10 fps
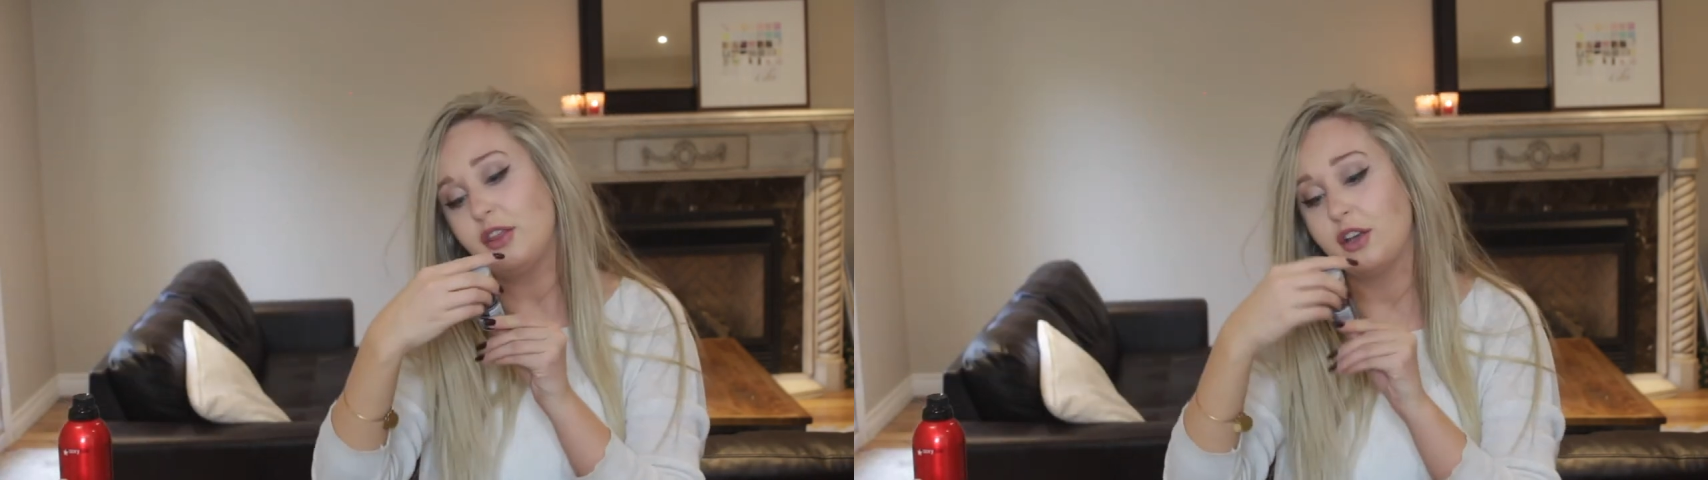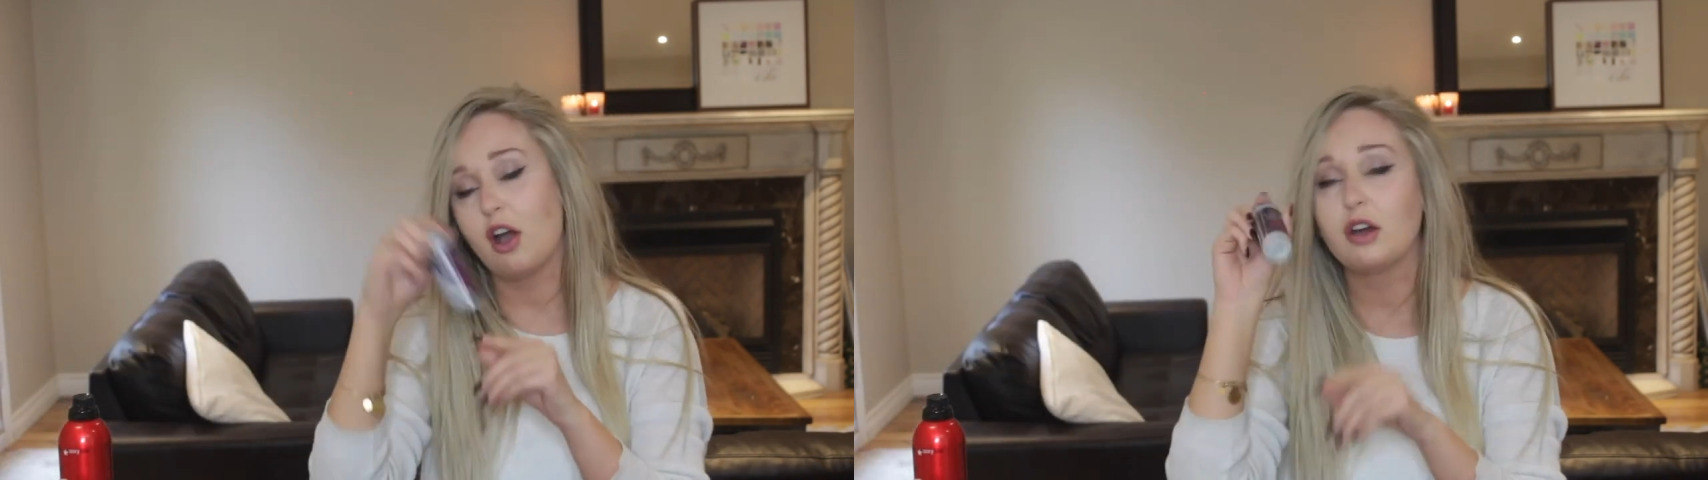
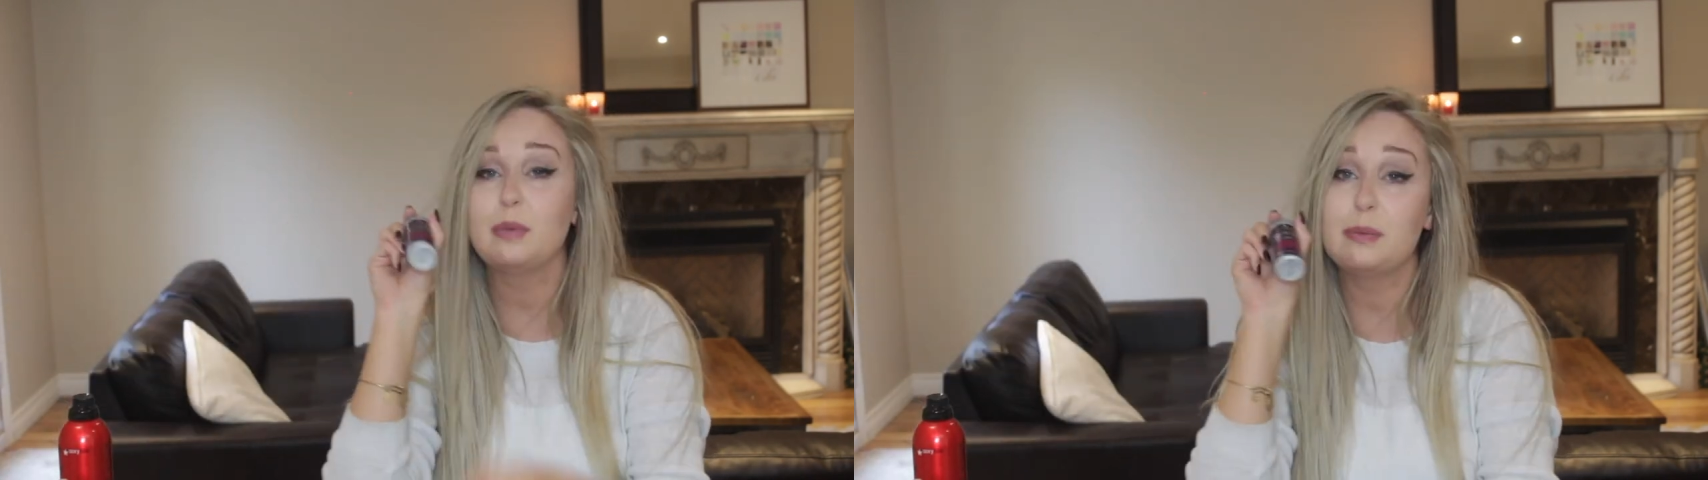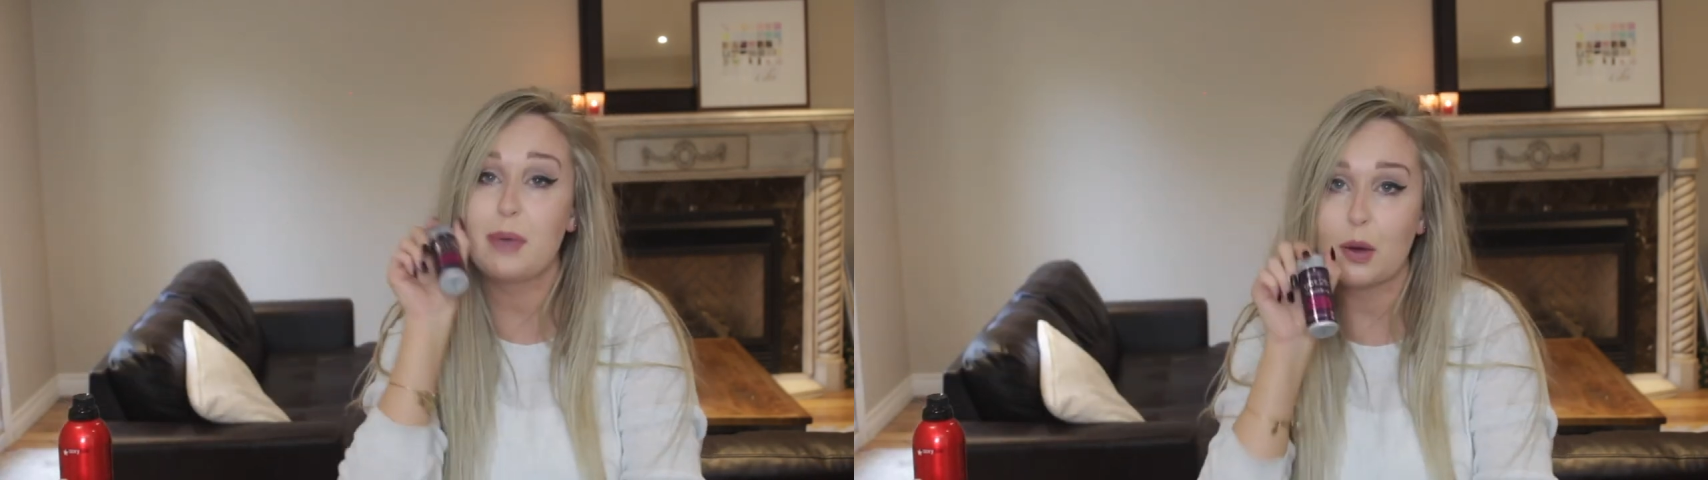the
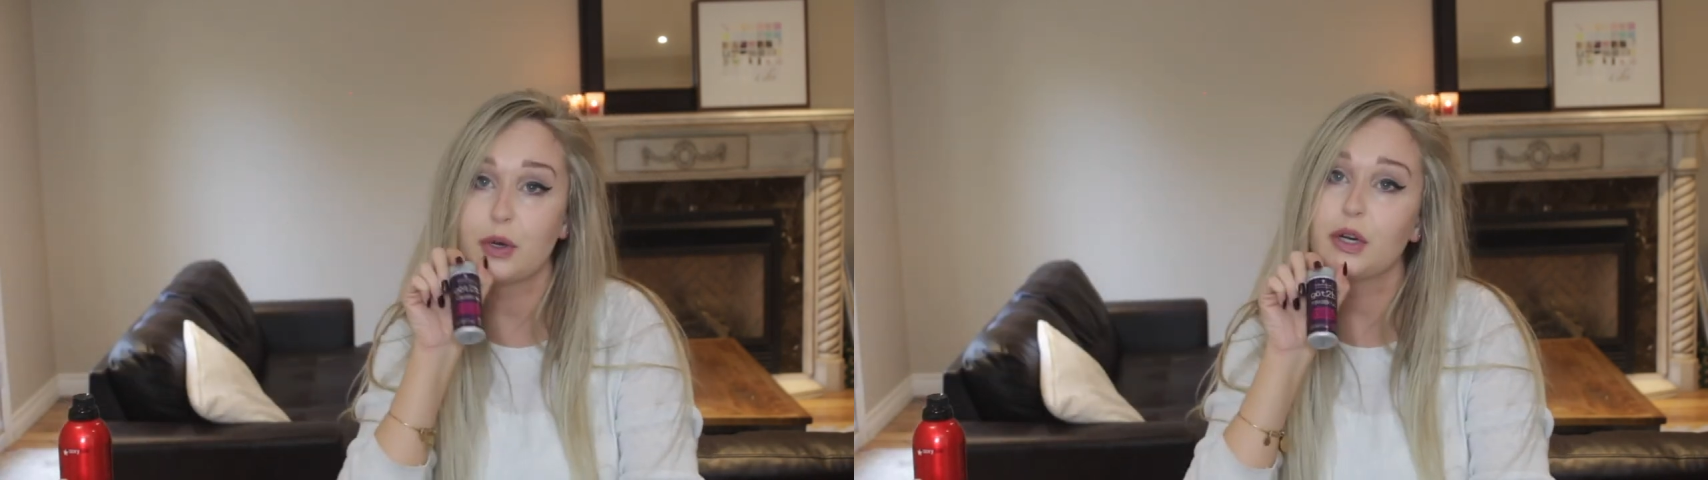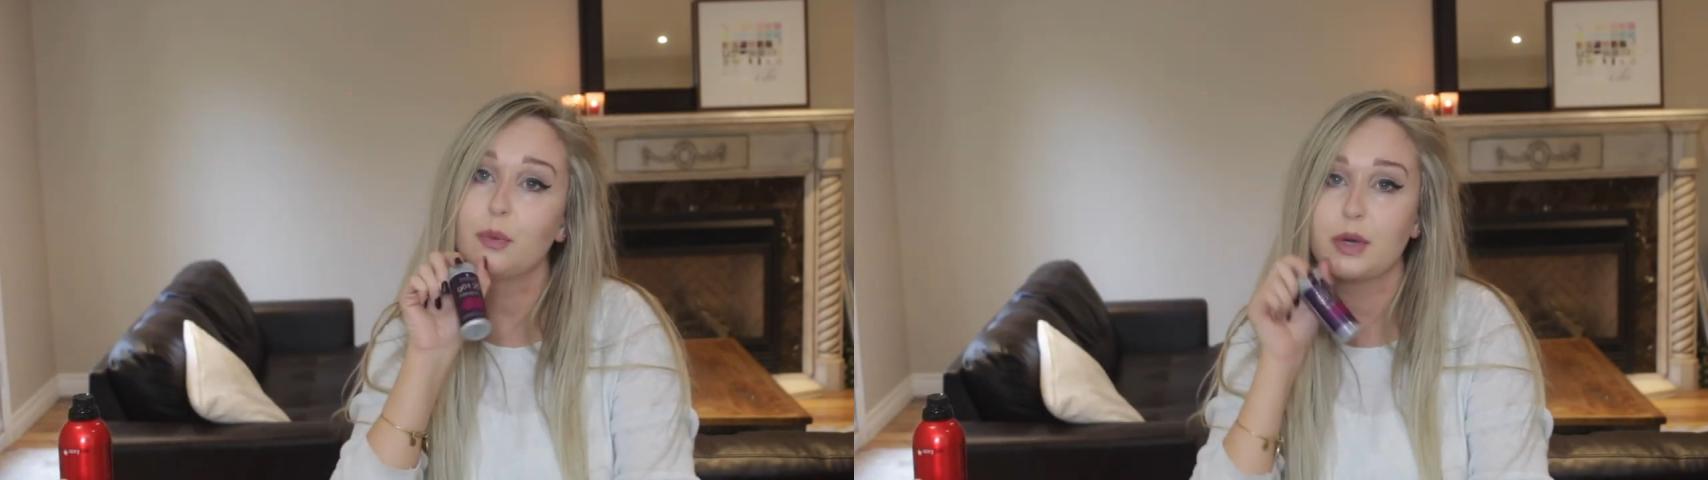Got2b
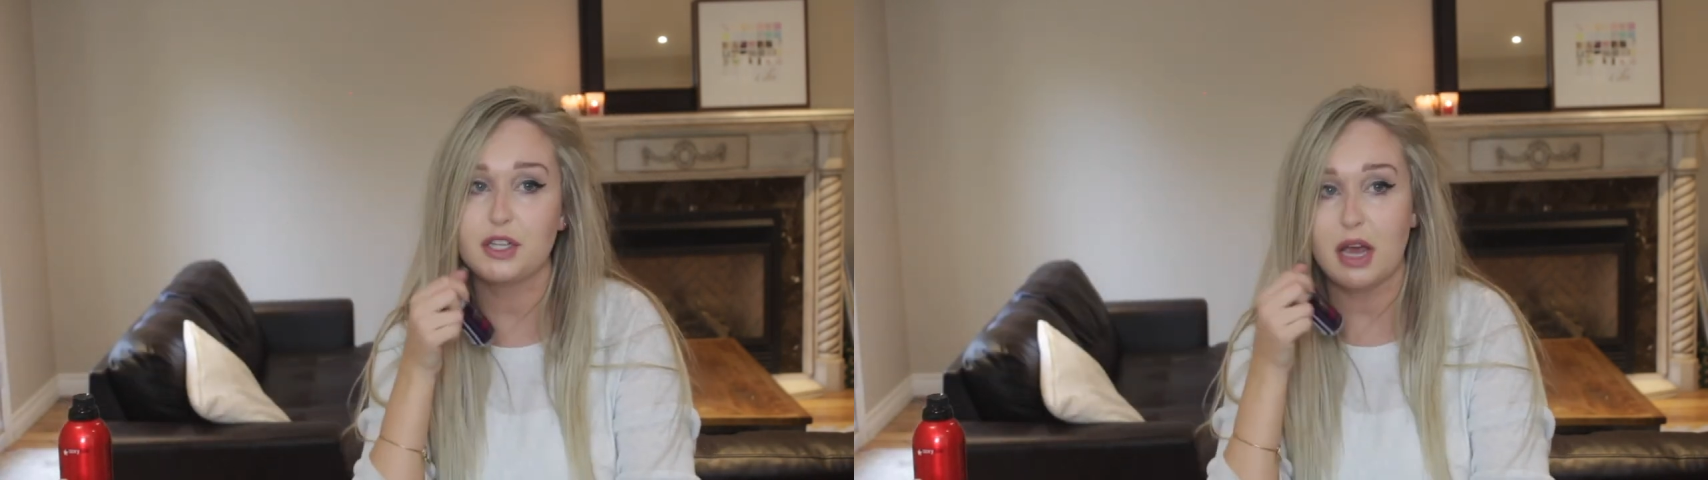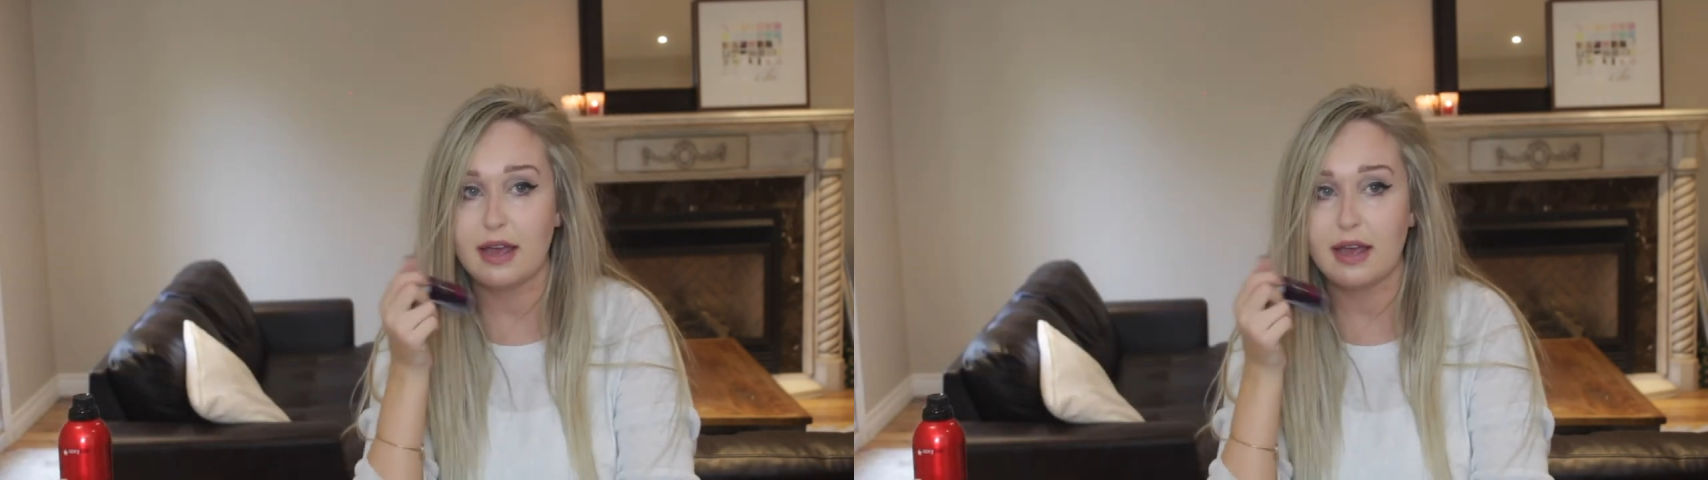powder, which